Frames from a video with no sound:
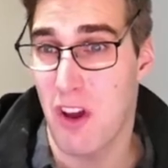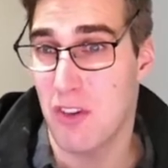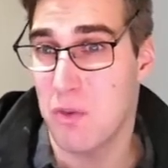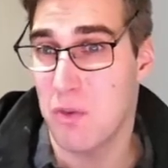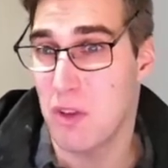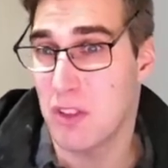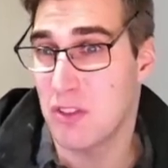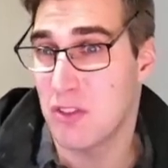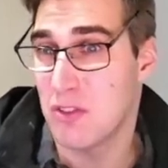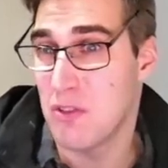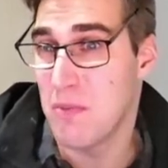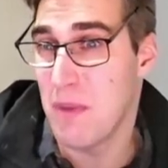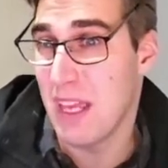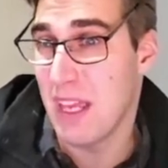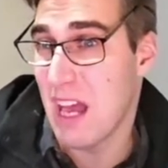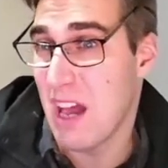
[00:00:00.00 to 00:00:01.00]
was to
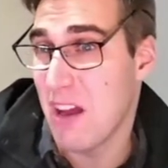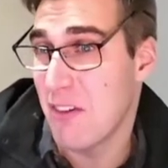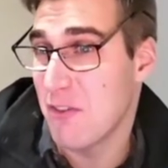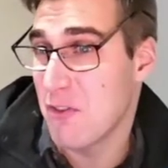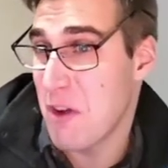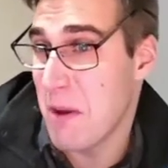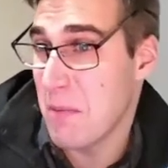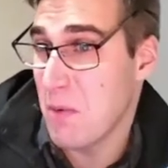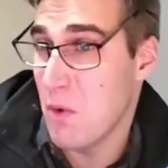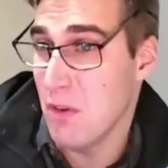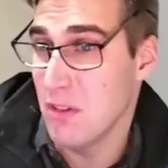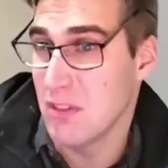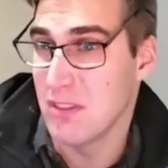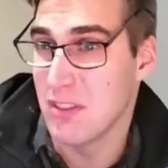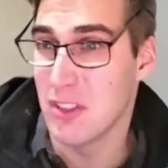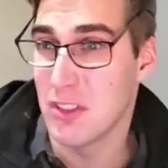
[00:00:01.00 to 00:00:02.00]
make it out of
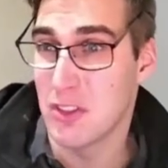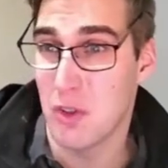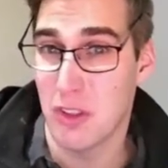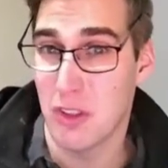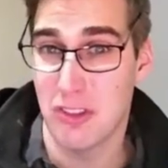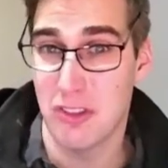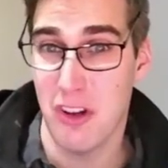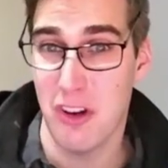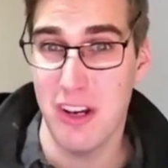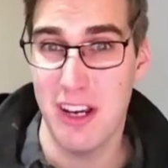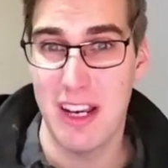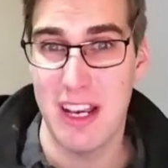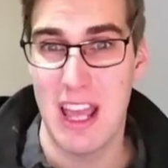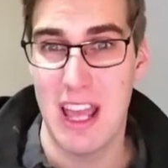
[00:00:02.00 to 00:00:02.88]
trapdoors, so I started.